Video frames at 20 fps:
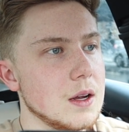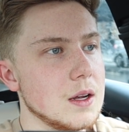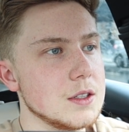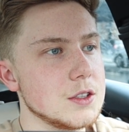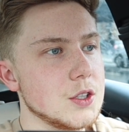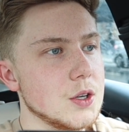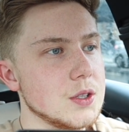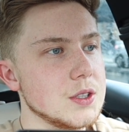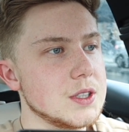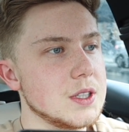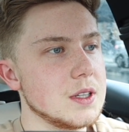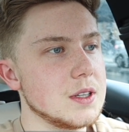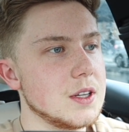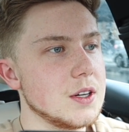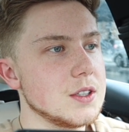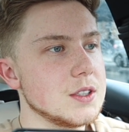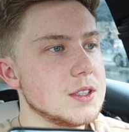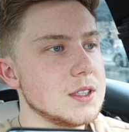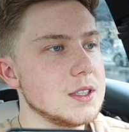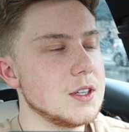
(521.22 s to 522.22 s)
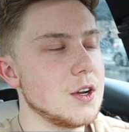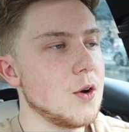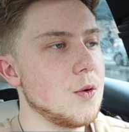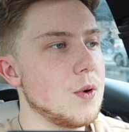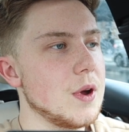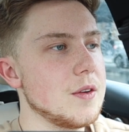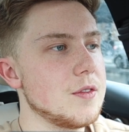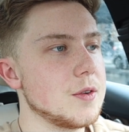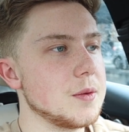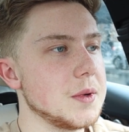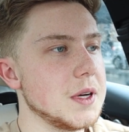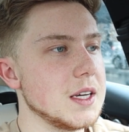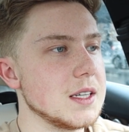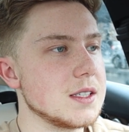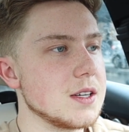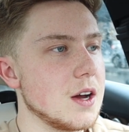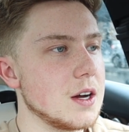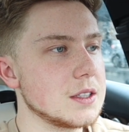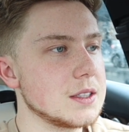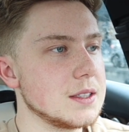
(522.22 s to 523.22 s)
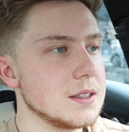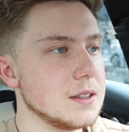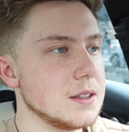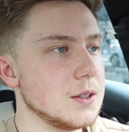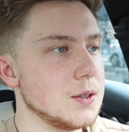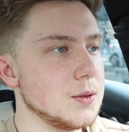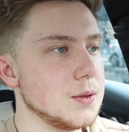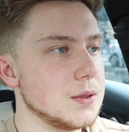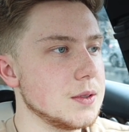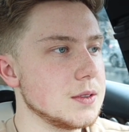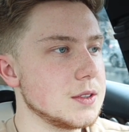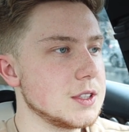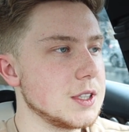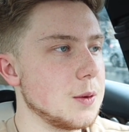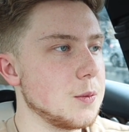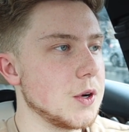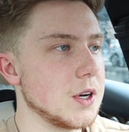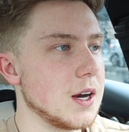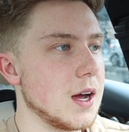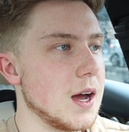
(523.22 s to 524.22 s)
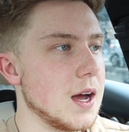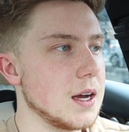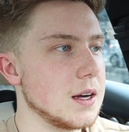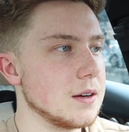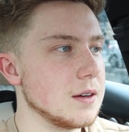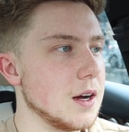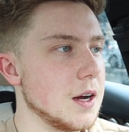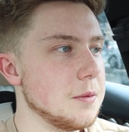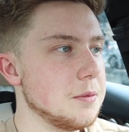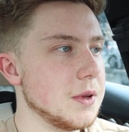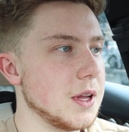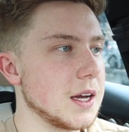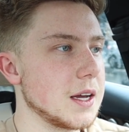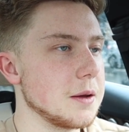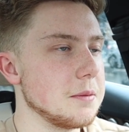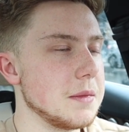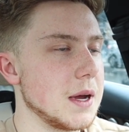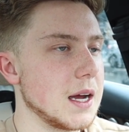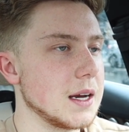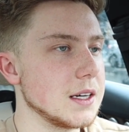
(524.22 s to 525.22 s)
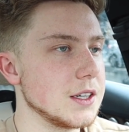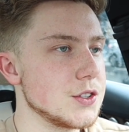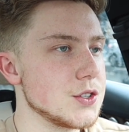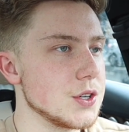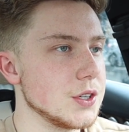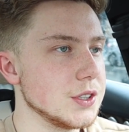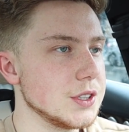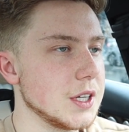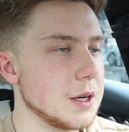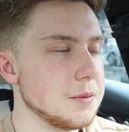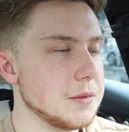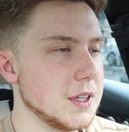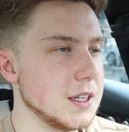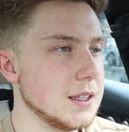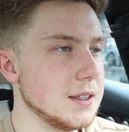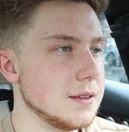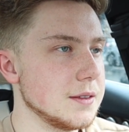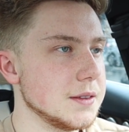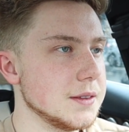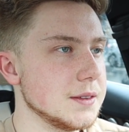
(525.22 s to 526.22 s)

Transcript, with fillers: So is, there's no way for me to talk to someone higher up, like a manager or something.